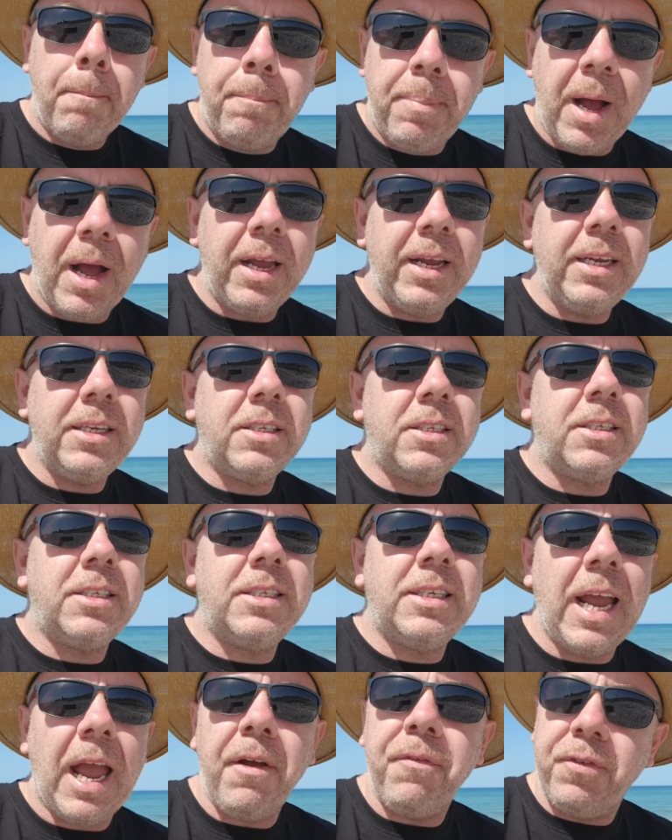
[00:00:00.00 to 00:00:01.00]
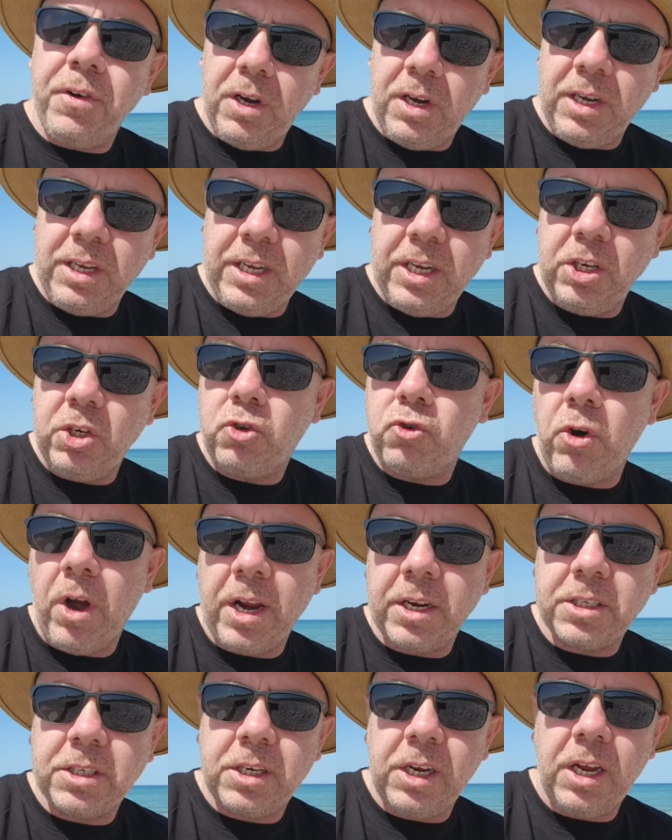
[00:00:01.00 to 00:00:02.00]
but it's definitely
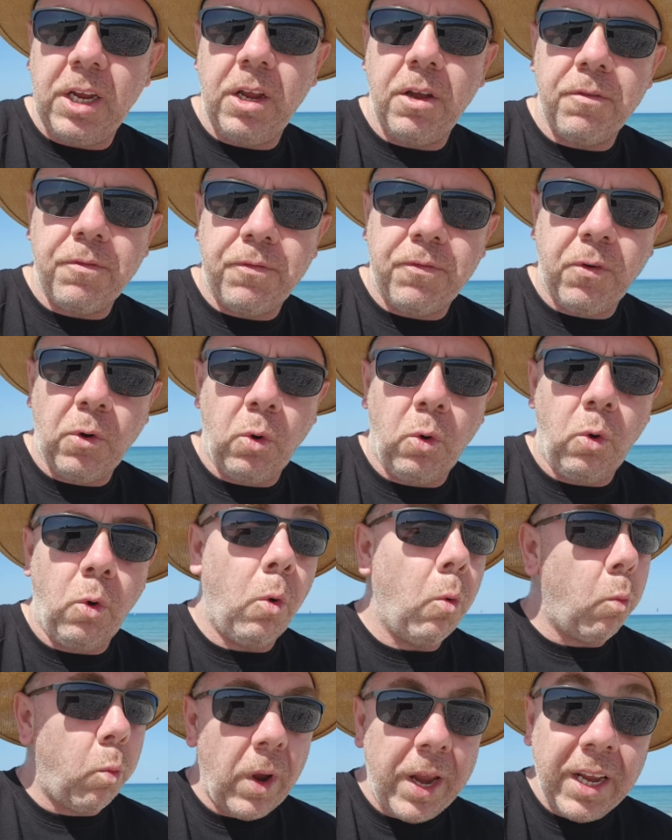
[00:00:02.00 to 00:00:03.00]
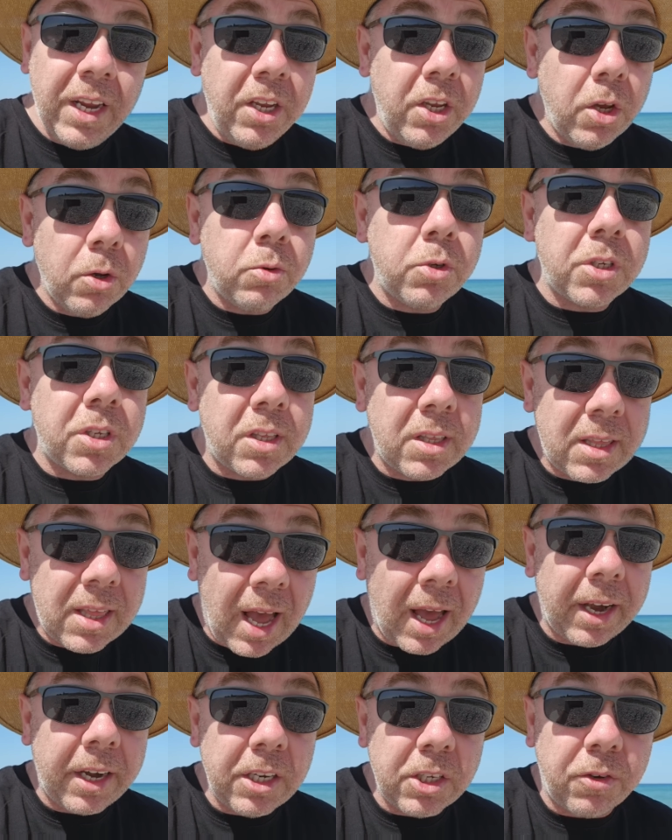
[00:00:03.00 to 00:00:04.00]
interesting for wing use,
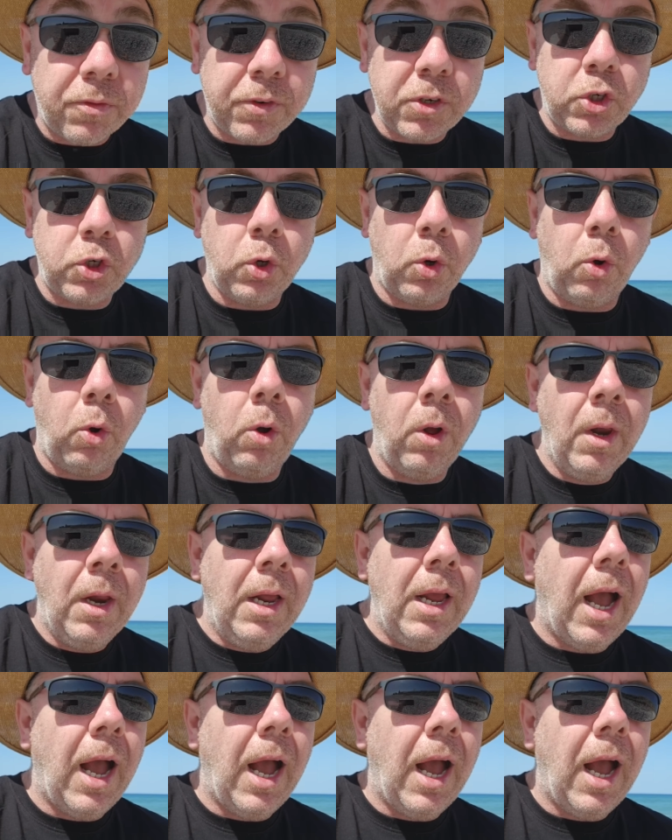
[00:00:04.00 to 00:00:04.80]
that is for sure.